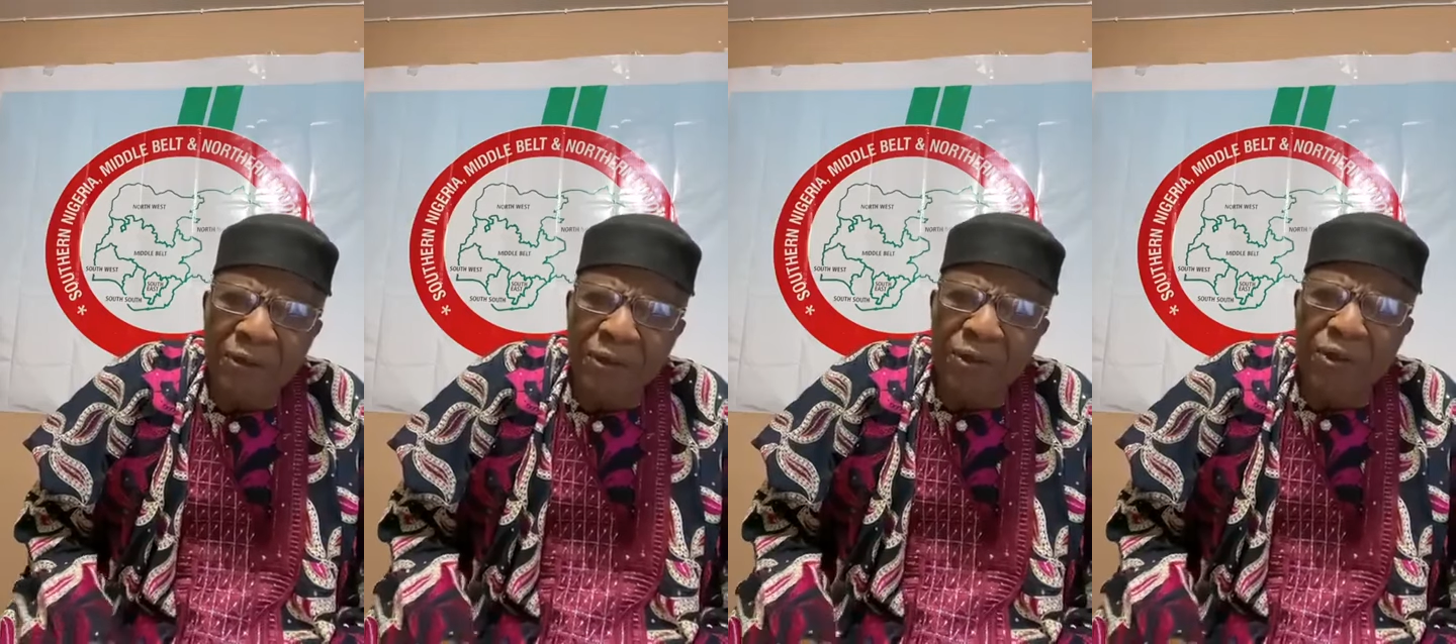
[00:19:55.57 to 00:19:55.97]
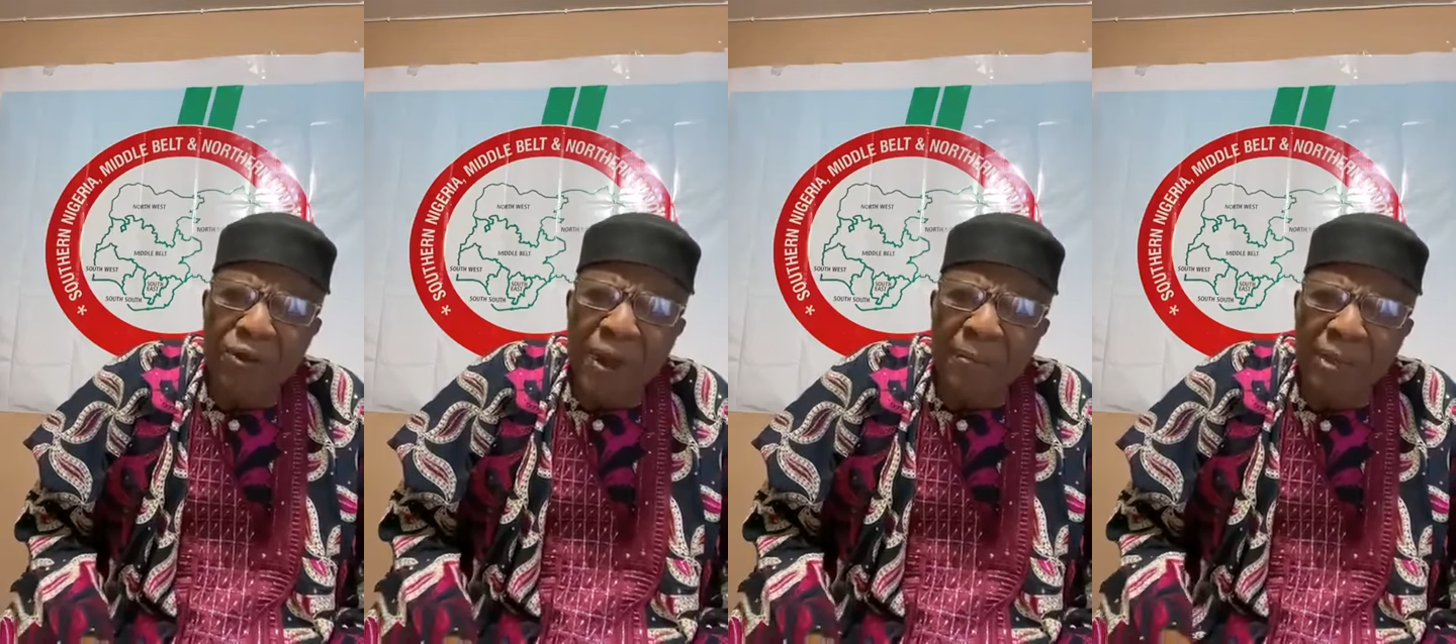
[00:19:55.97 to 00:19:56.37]
Those
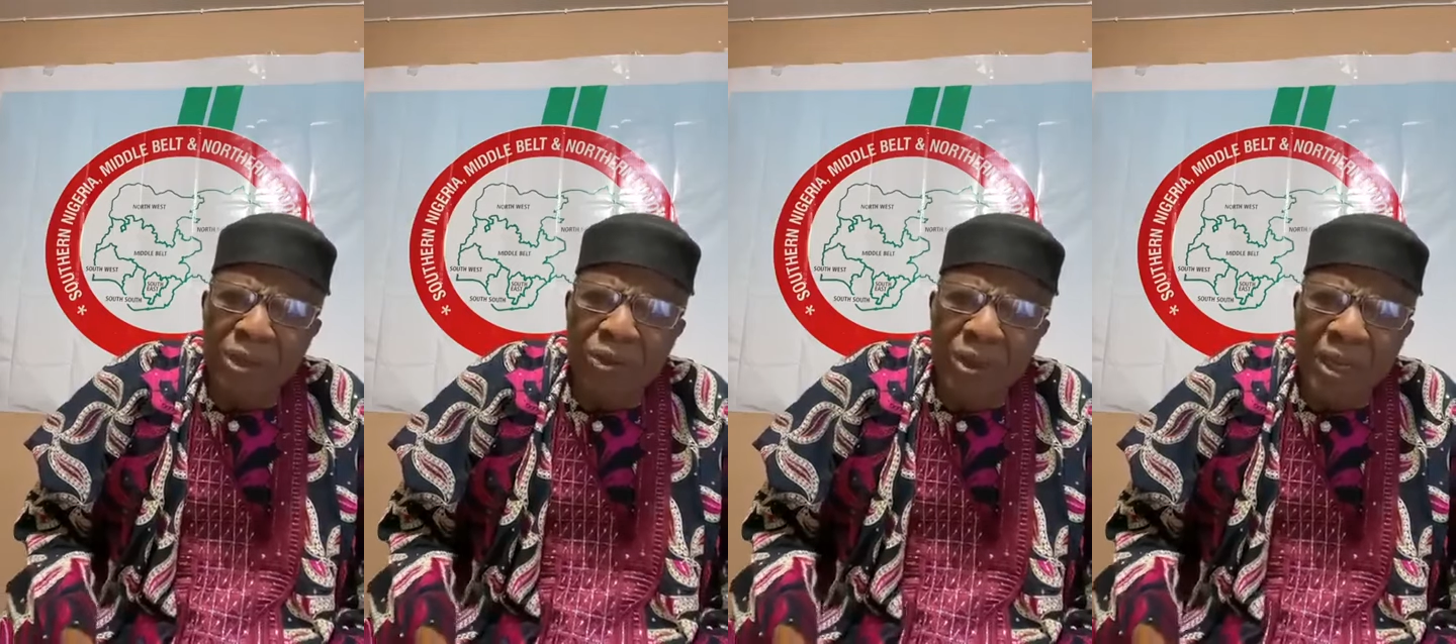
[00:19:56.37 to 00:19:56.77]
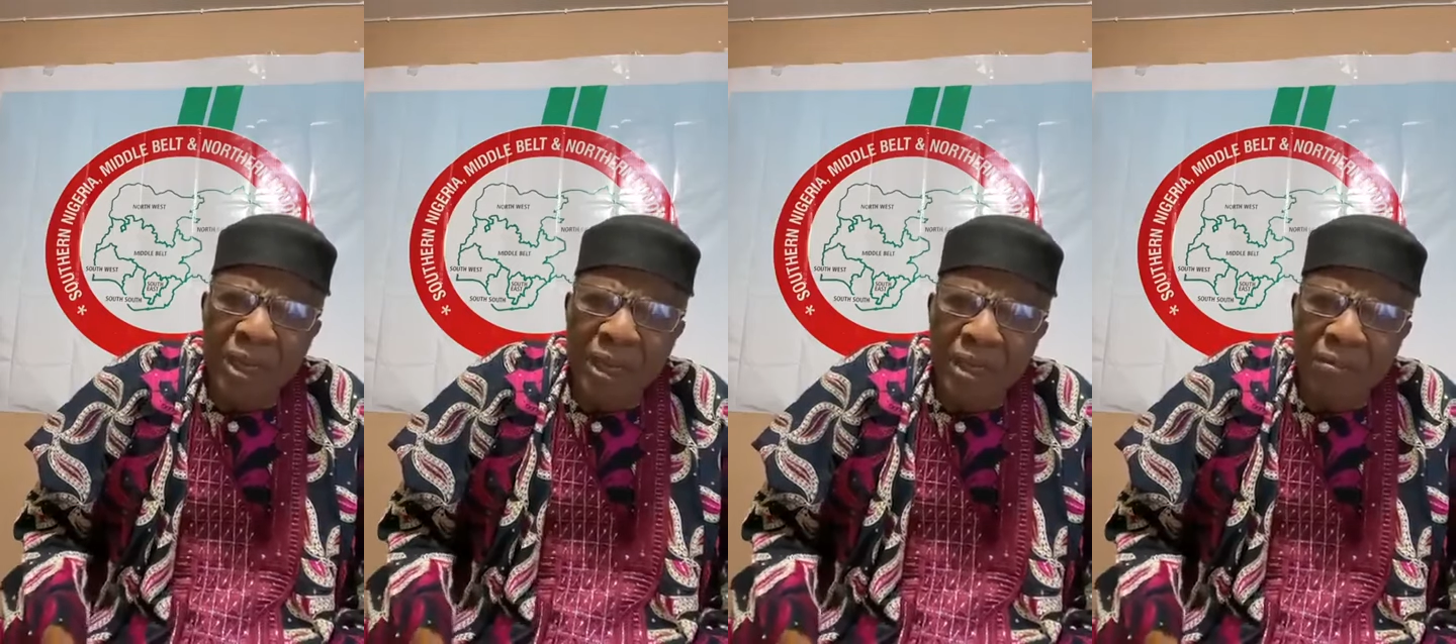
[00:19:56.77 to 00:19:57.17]
who are
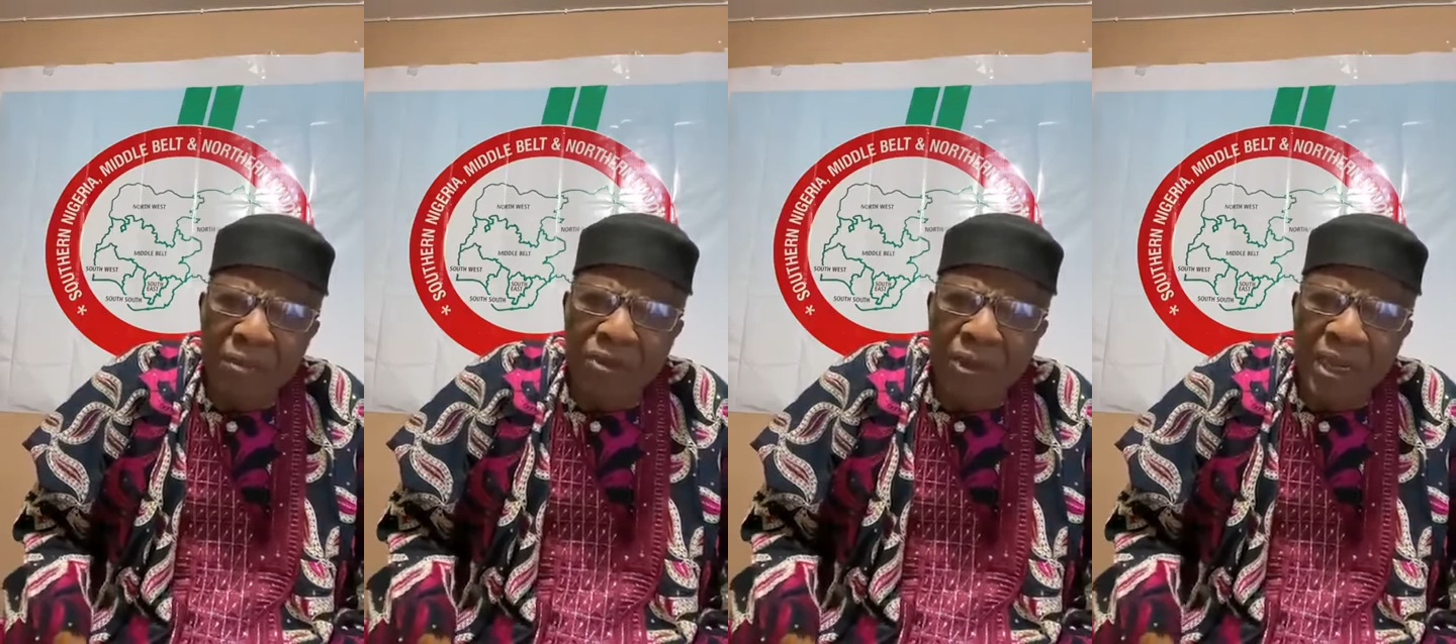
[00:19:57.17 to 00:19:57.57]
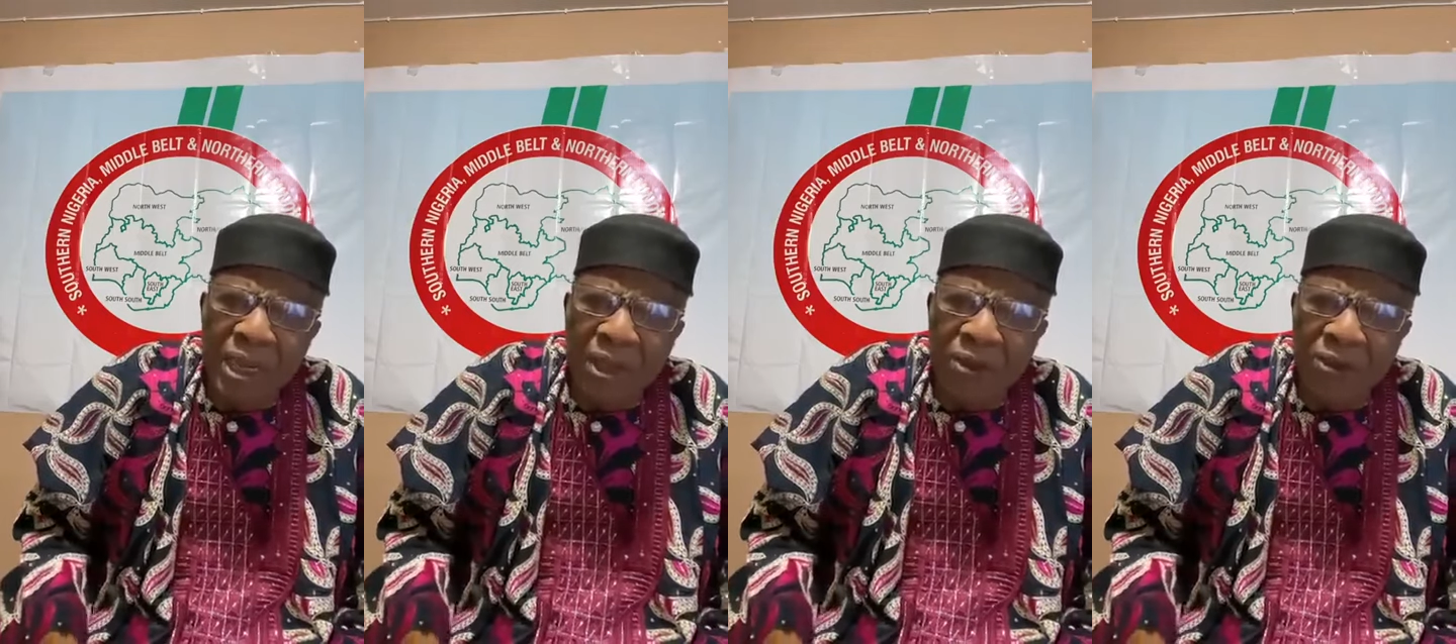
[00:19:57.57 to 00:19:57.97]
betraying the
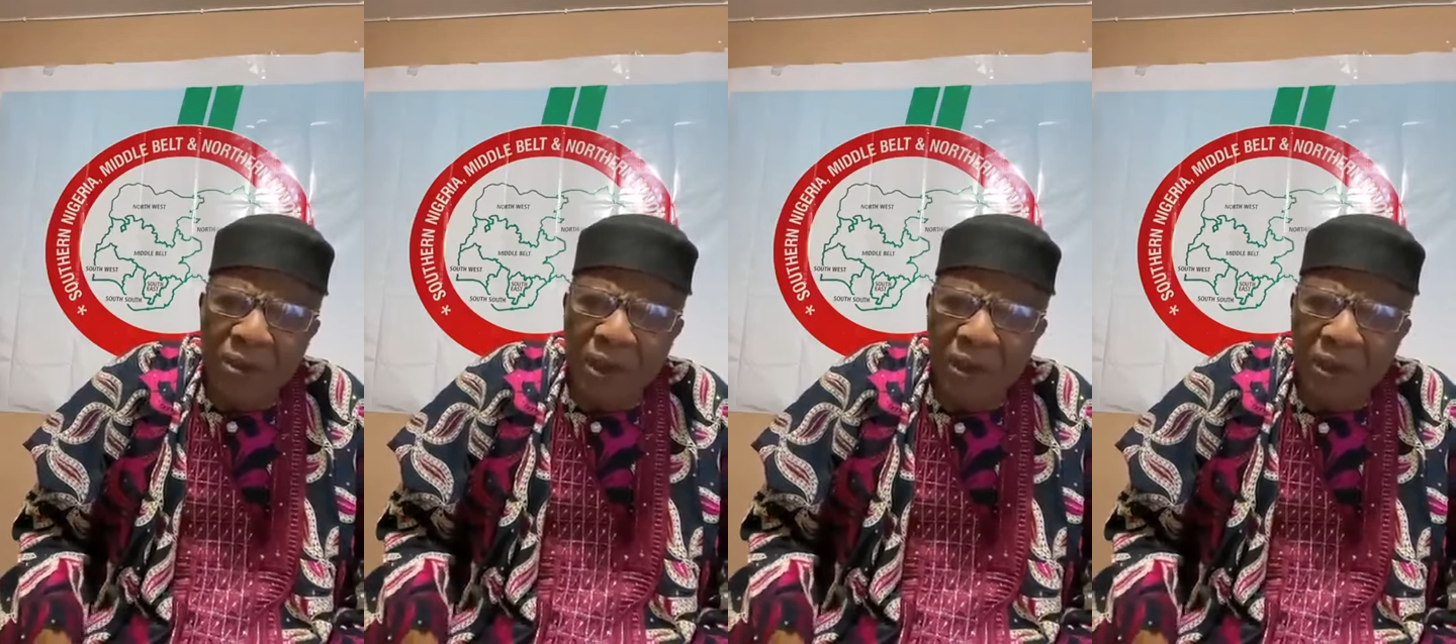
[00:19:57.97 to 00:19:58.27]
country.